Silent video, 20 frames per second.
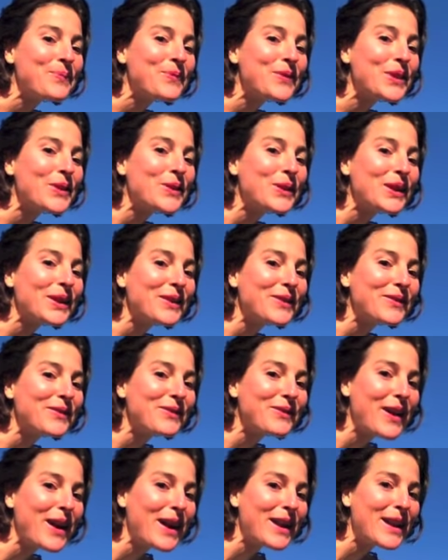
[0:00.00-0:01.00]
You can
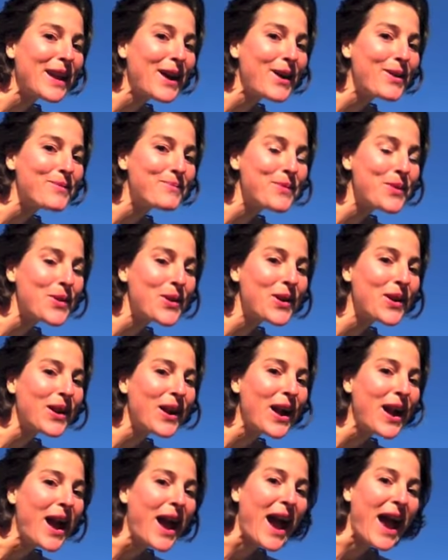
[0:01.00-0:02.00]
find out more
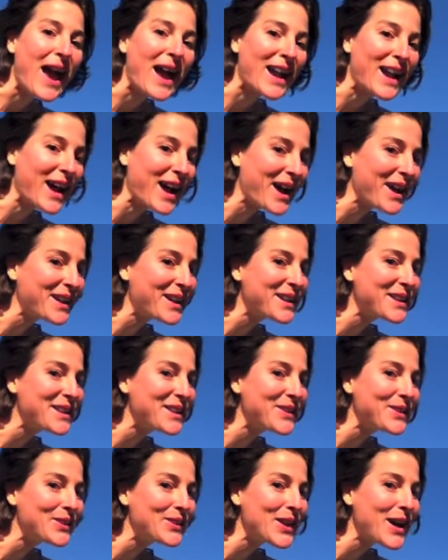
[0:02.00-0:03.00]
at
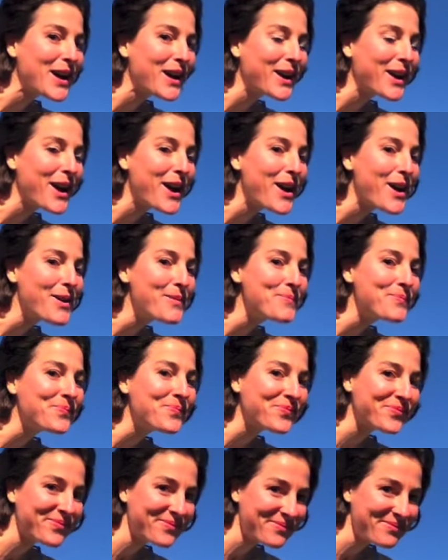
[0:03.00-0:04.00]

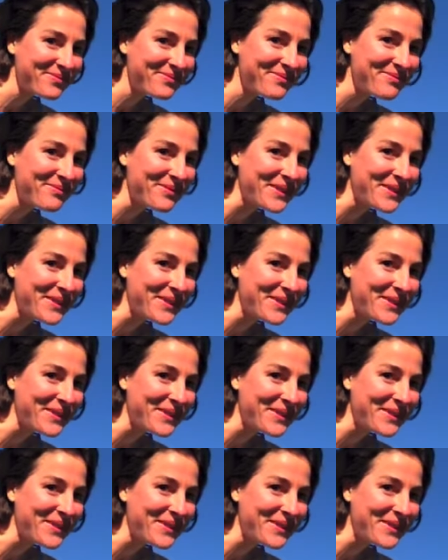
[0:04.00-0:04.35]
icanheal.com.